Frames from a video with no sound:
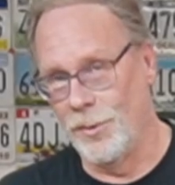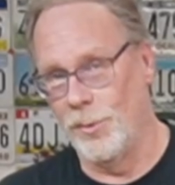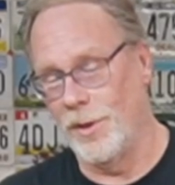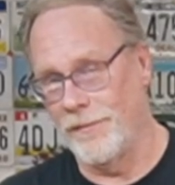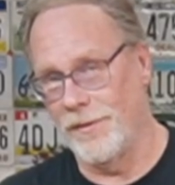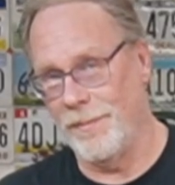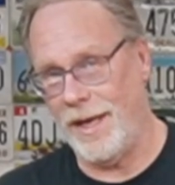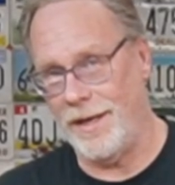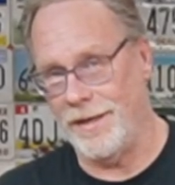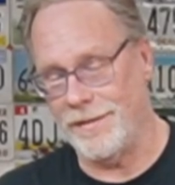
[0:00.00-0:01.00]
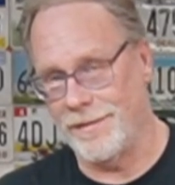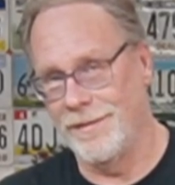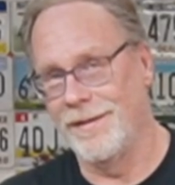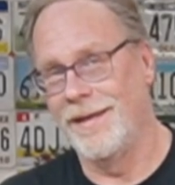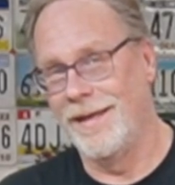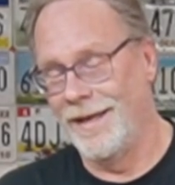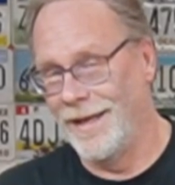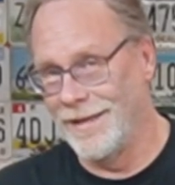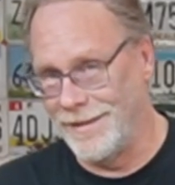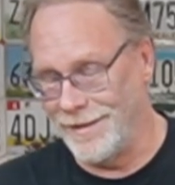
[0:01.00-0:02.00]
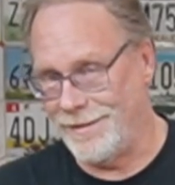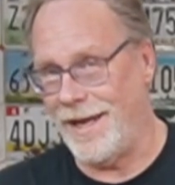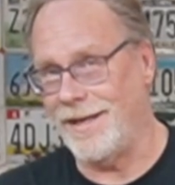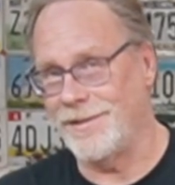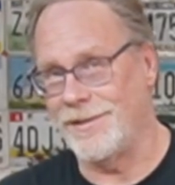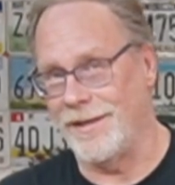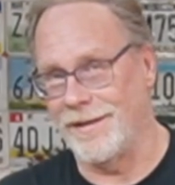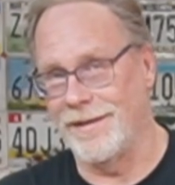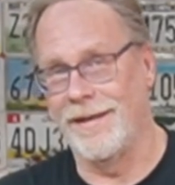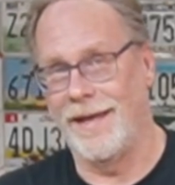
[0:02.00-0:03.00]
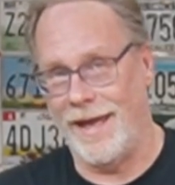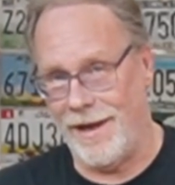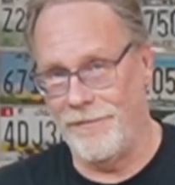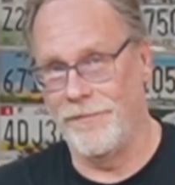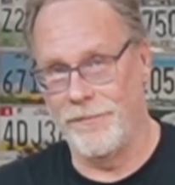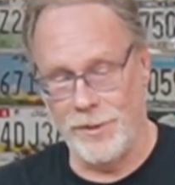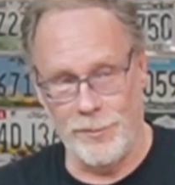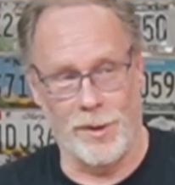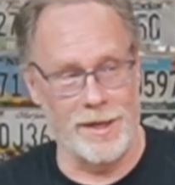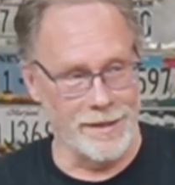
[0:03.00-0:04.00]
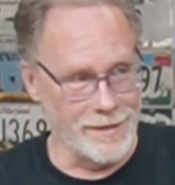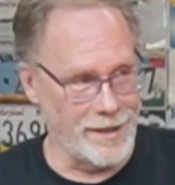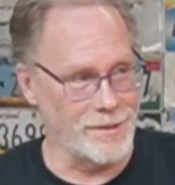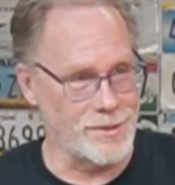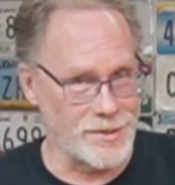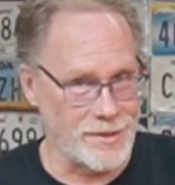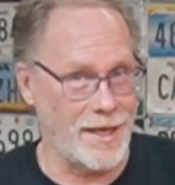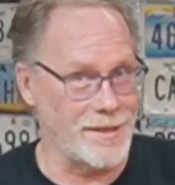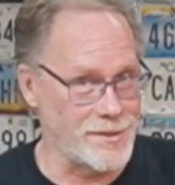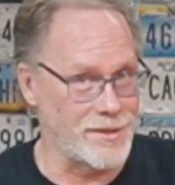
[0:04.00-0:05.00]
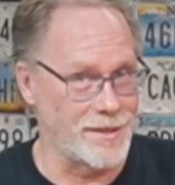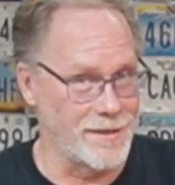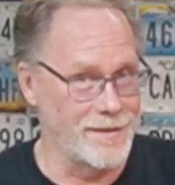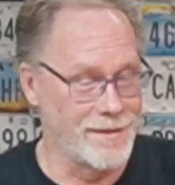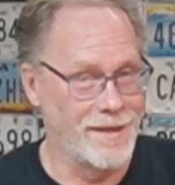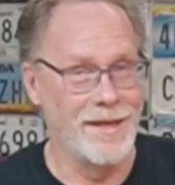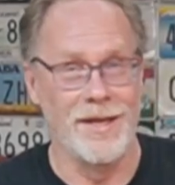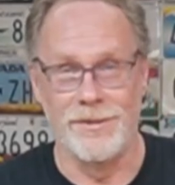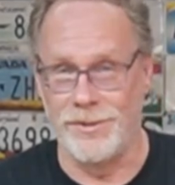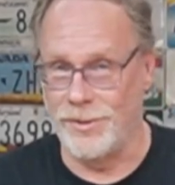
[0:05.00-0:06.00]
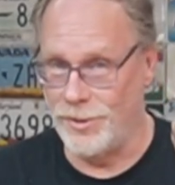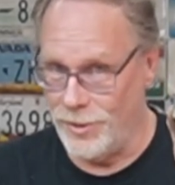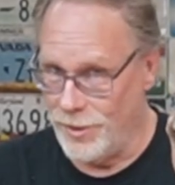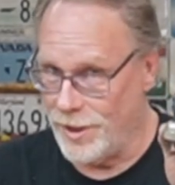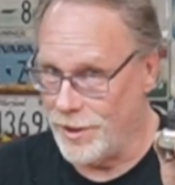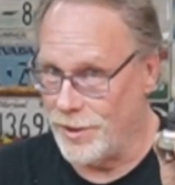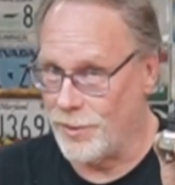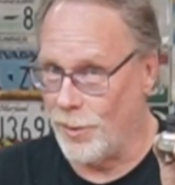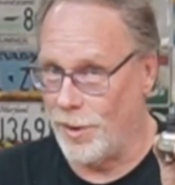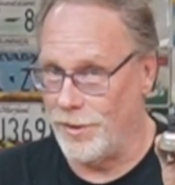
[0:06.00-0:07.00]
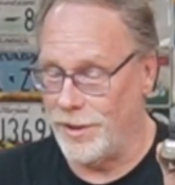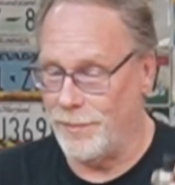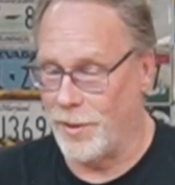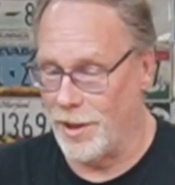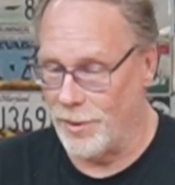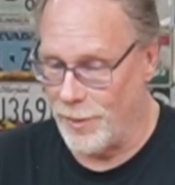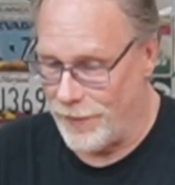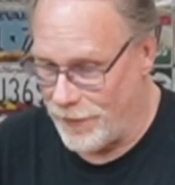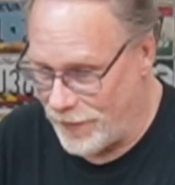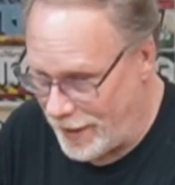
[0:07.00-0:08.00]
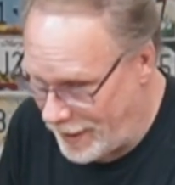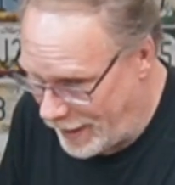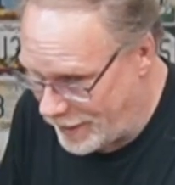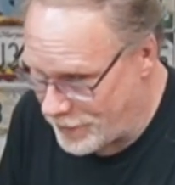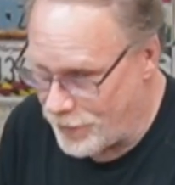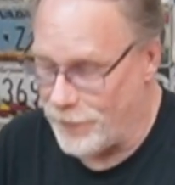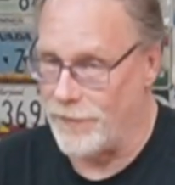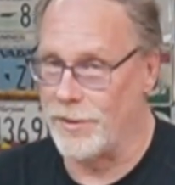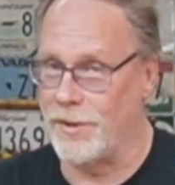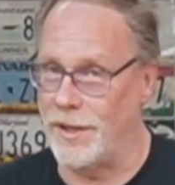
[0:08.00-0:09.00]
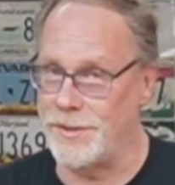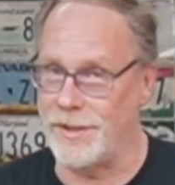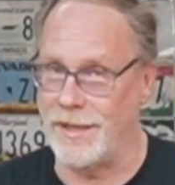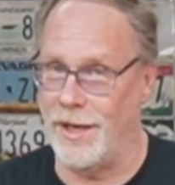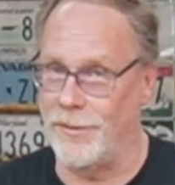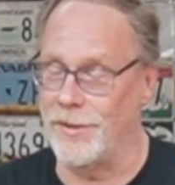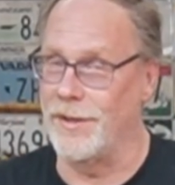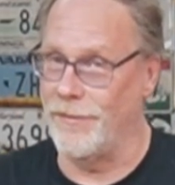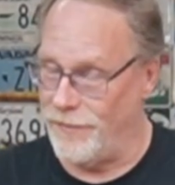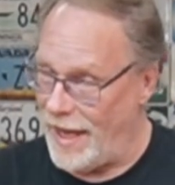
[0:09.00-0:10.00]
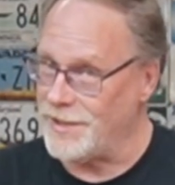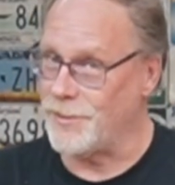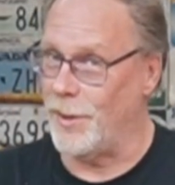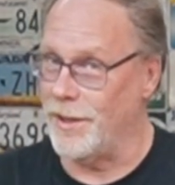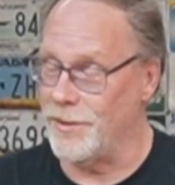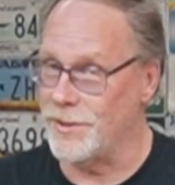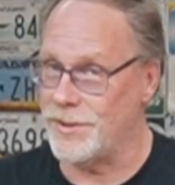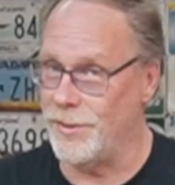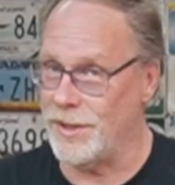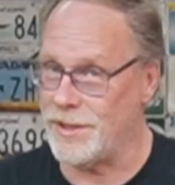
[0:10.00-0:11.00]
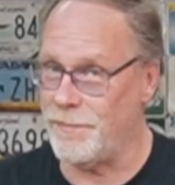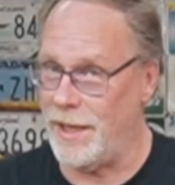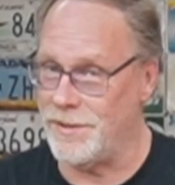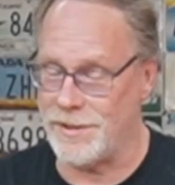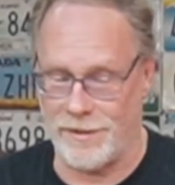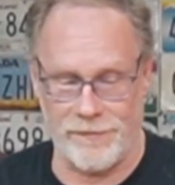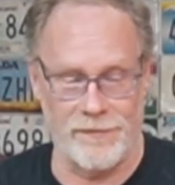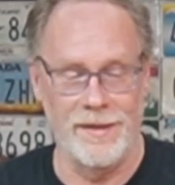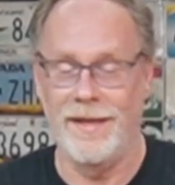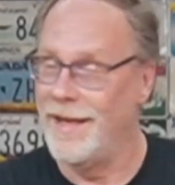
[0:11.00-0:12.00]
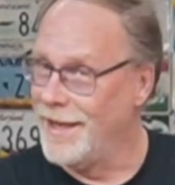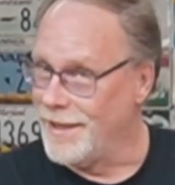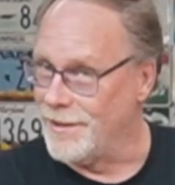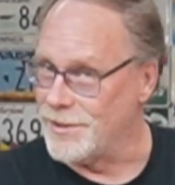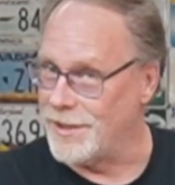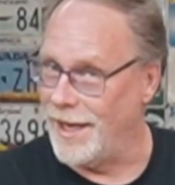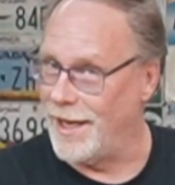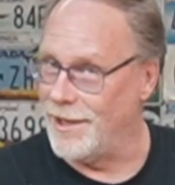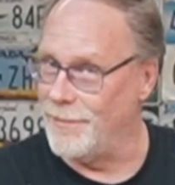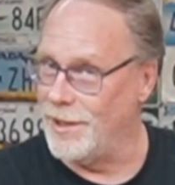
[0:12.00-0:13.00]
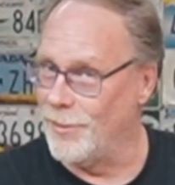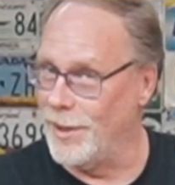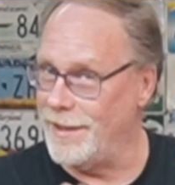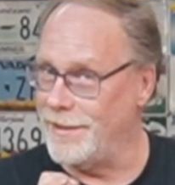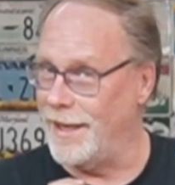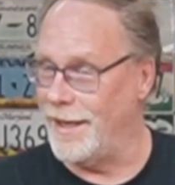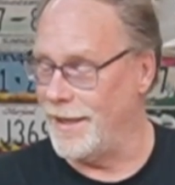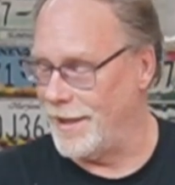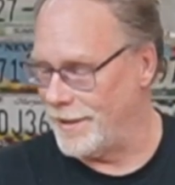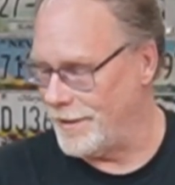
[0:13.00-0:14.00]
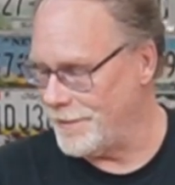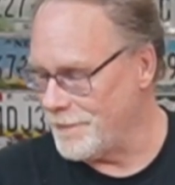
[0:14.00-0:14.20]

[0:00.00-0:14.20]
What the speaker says: whoever made it to test it. Everyone gets tested. So you get a good quality part when they hand it over across the counter, and that's why they're so expensive. There's got to be a white dot on it.